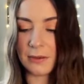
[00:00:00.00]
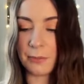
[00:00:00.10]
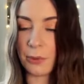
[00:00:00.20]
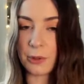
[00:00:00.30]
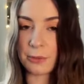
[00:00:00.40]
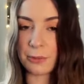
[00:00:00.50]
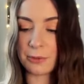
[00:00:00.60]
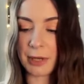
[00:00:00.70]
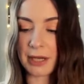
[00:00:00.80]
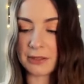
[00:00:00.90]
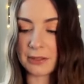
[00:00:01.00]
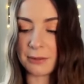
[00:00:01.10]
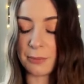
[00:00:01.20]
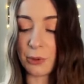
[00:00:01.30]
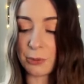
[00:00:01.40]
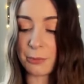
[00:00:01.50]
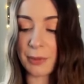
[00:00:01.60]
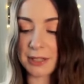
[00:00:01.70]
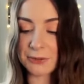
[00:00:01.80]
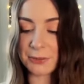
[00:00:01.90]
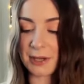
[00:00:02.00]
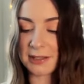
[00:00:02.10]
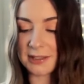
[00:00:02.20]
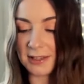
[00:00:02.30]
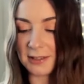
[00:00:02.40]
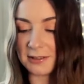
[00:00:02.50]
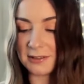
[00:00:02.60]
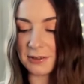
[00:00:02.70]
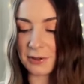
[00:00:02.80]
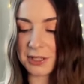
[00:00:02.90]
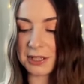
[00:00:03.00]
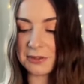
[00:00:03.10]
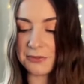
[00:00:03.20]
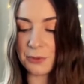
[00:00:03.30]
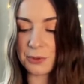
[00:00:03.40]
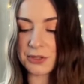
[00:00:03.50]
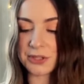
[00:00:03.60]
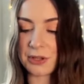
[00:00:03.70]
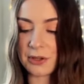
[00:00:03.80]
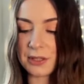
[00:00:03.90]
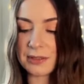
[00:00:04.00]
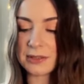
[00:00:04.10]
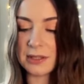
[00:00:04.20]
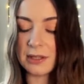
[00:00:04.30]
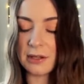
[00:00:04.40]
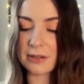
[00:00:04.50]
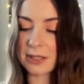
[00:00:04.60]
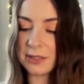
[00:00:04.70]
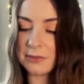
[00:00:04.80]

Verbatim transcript: Portable, Portable Battery Pack again, Arcana Force, Chariot, Arcana